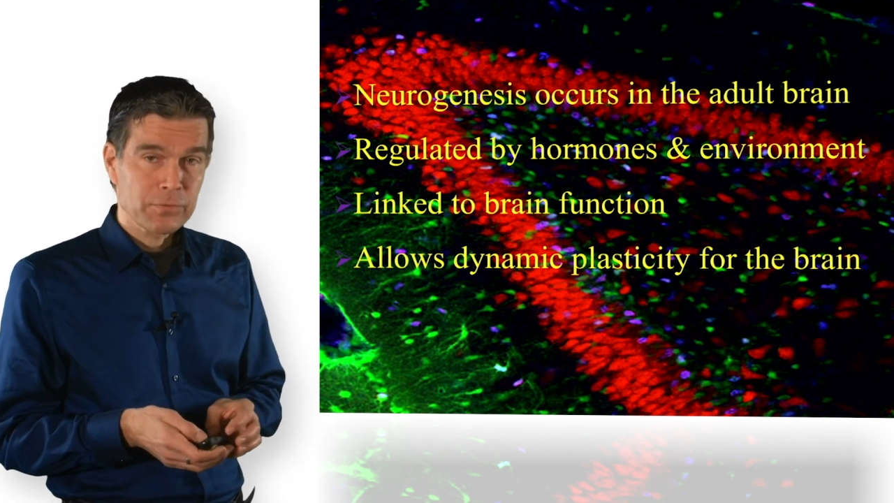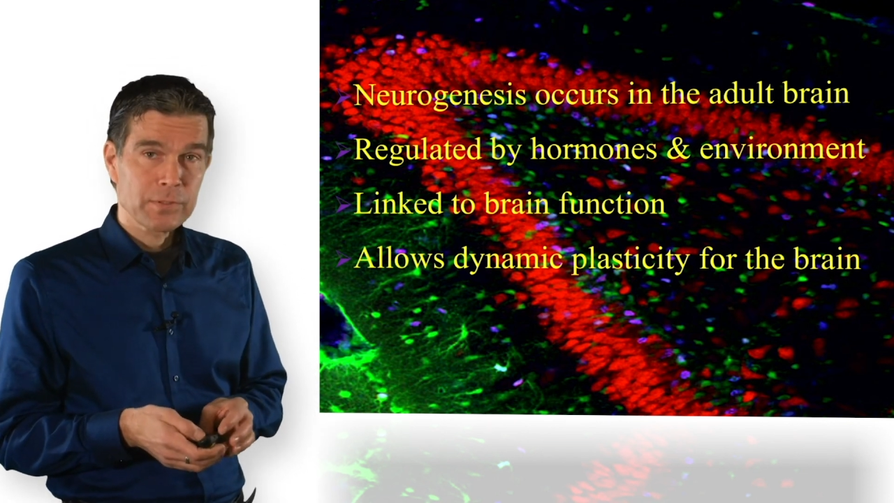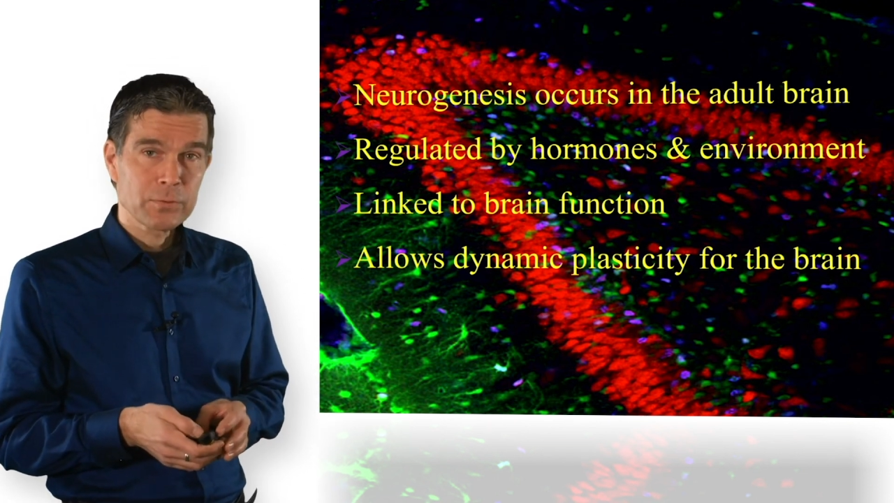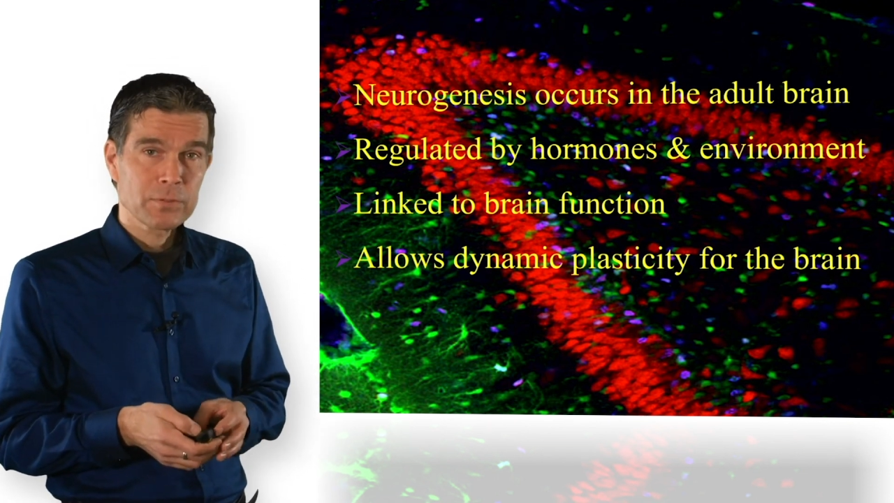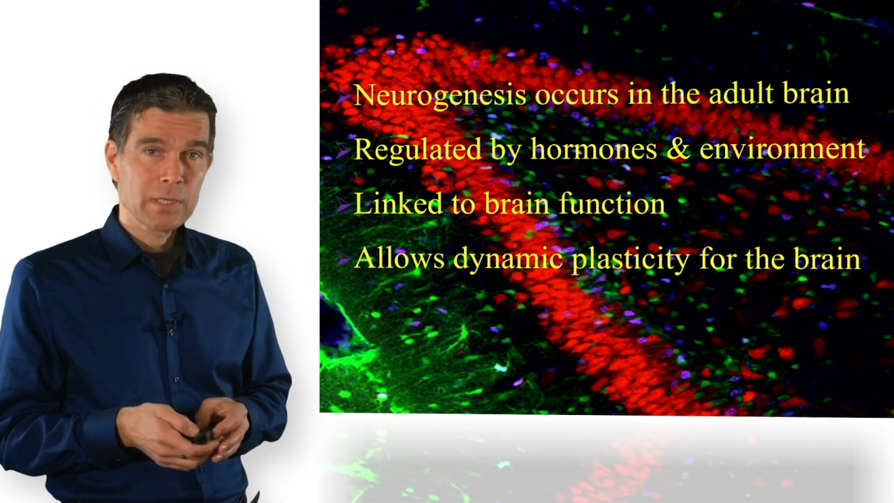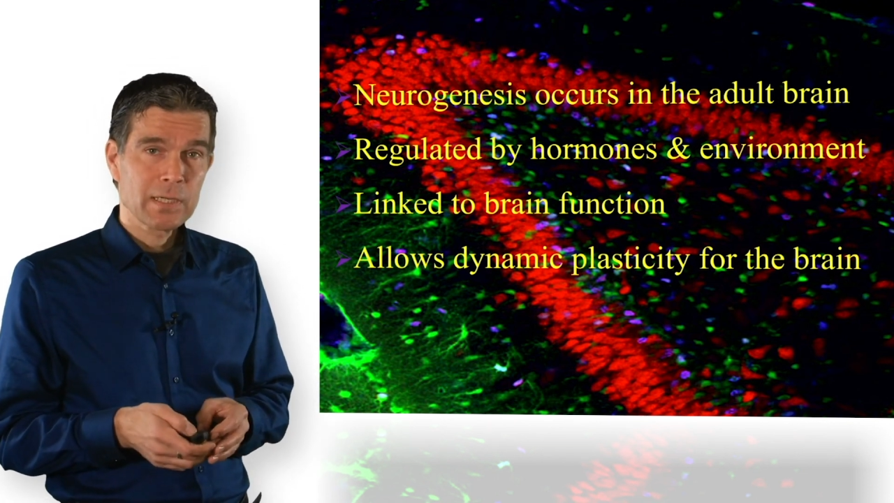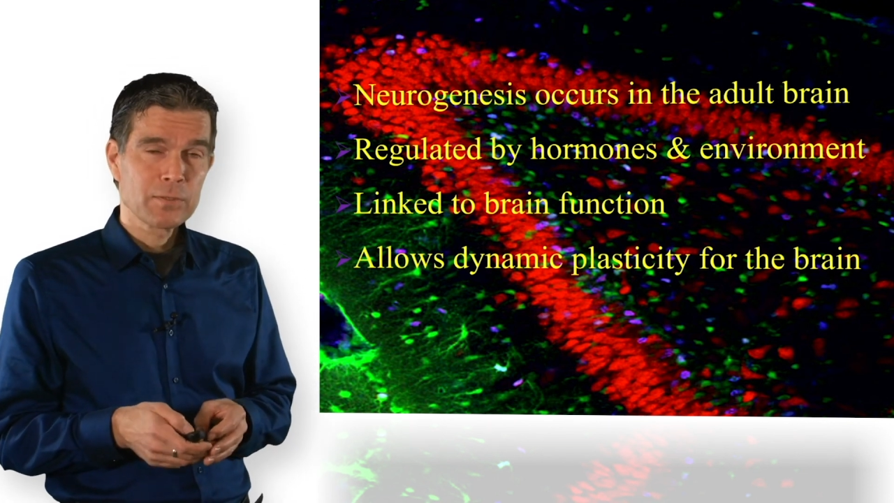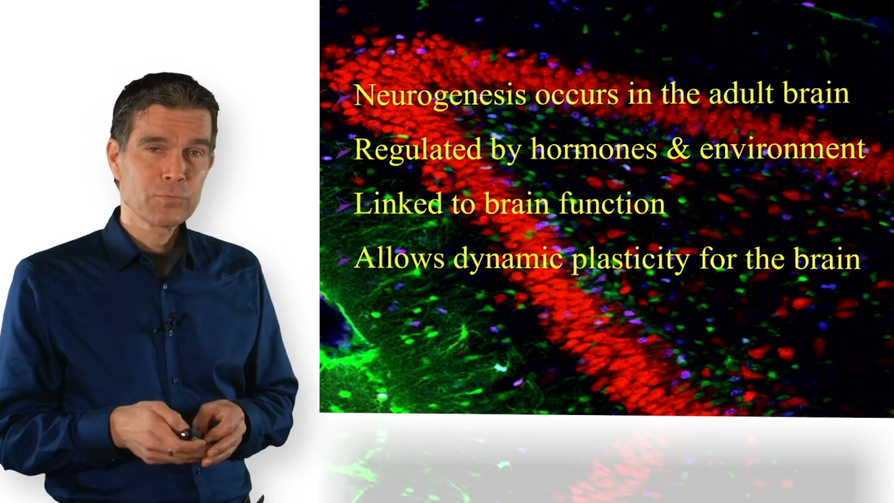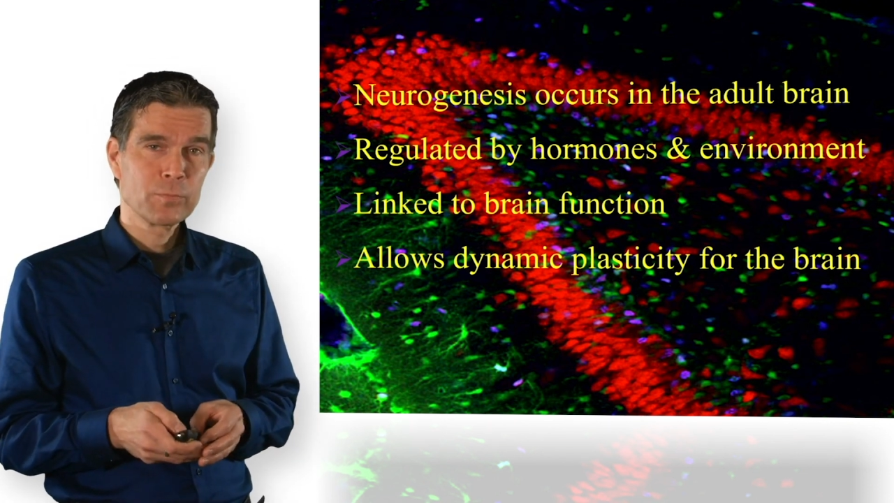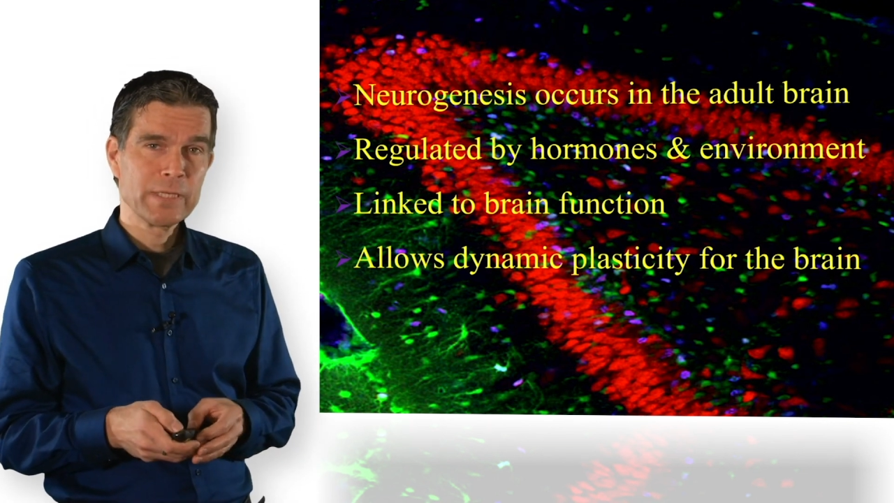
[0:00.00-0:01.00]
field
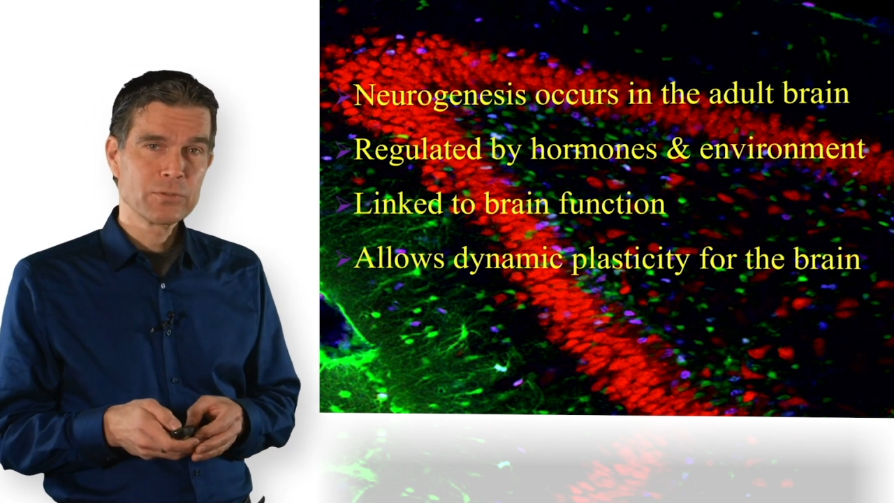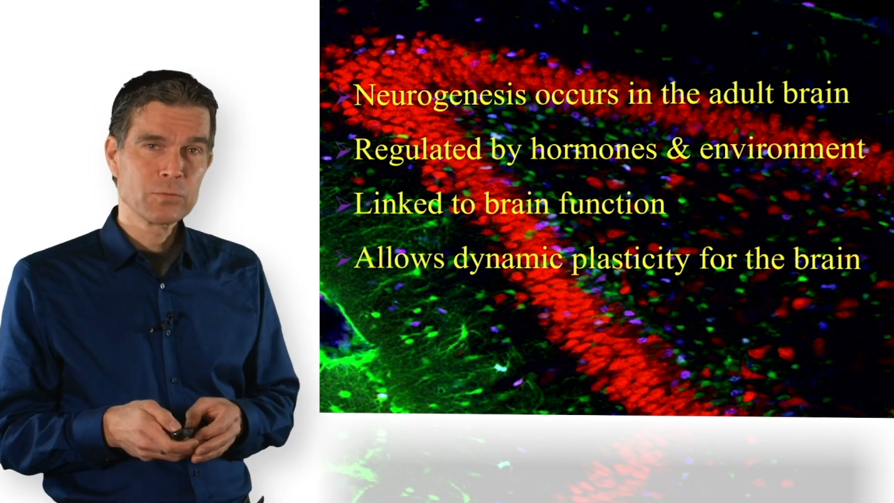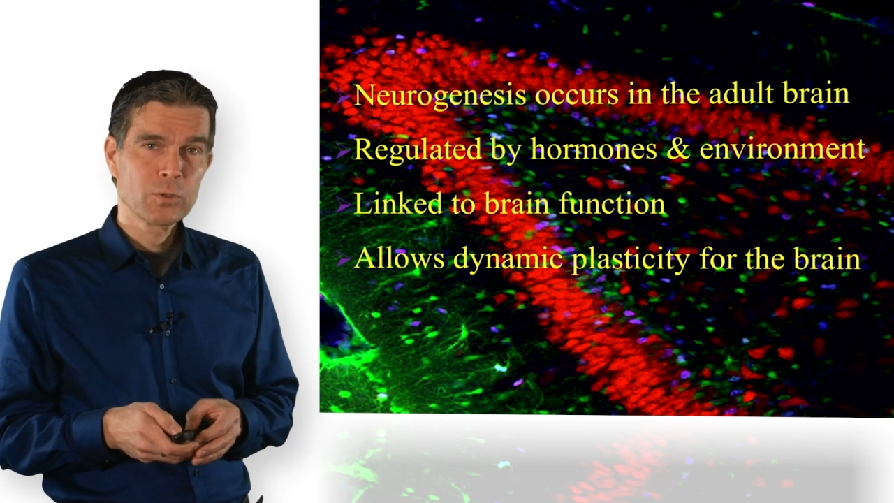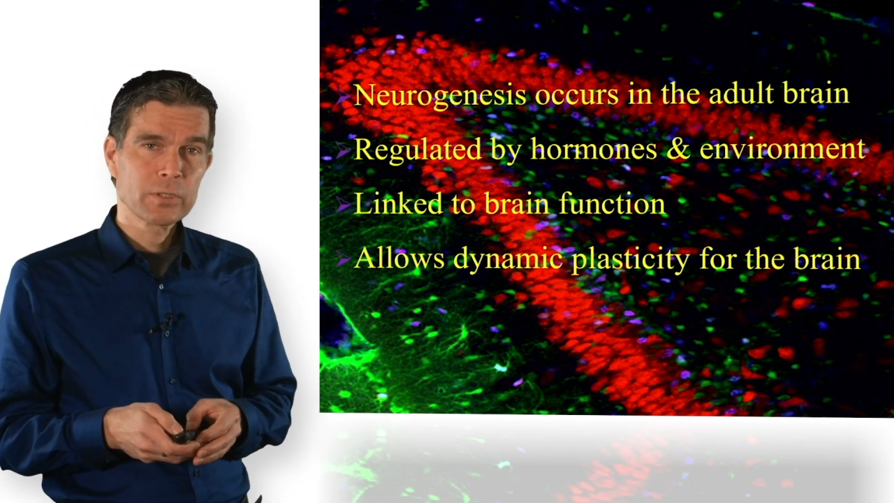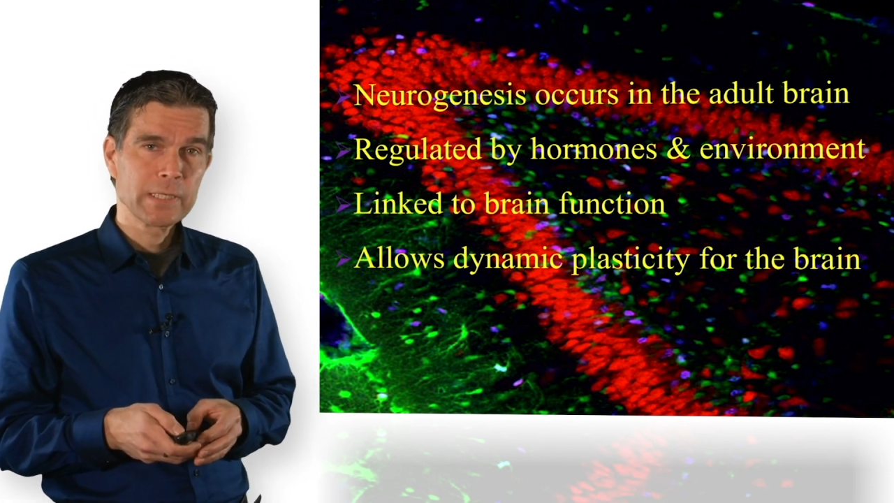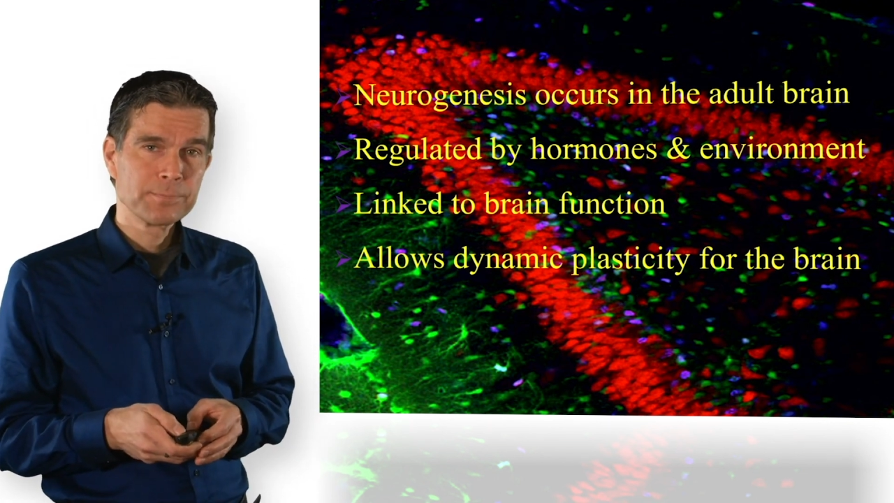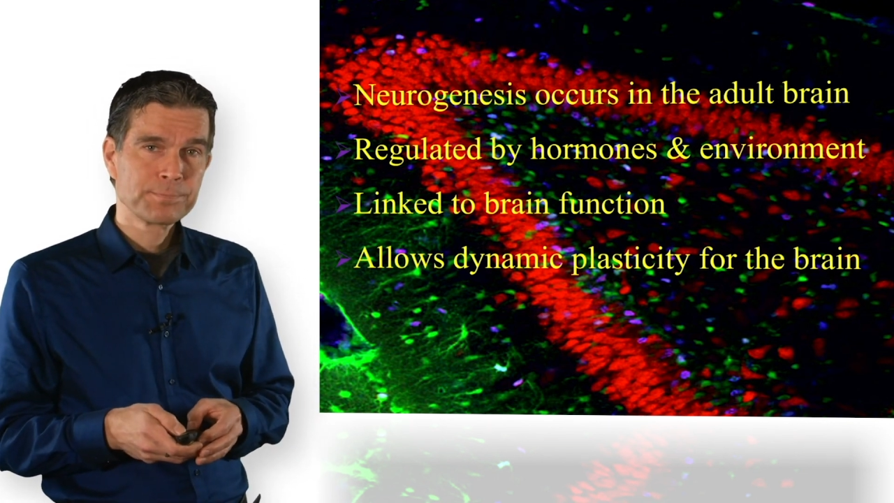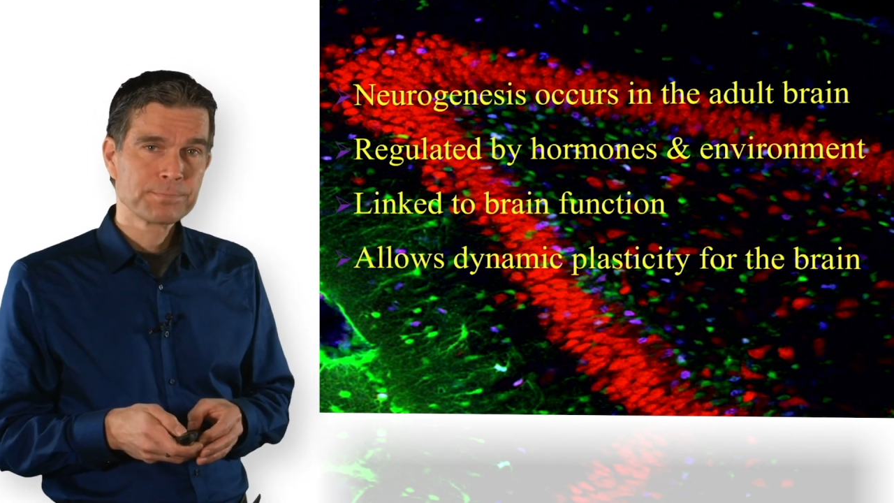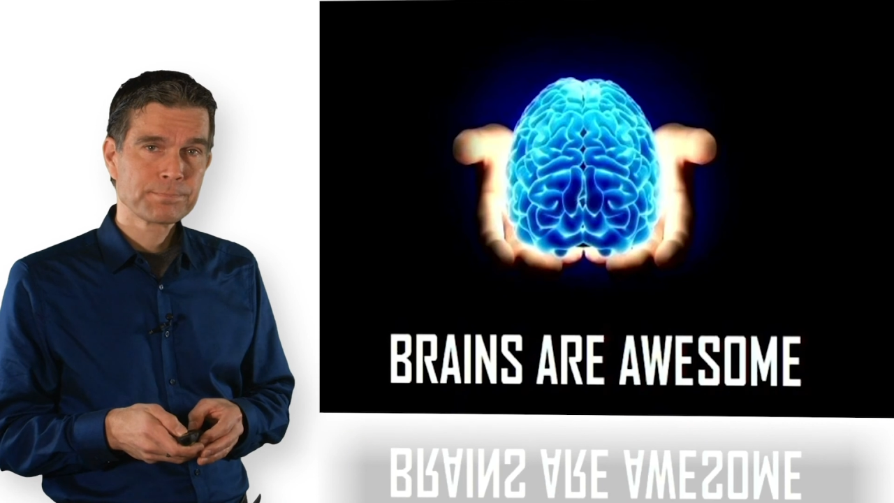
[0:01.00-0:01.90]
for me to work in.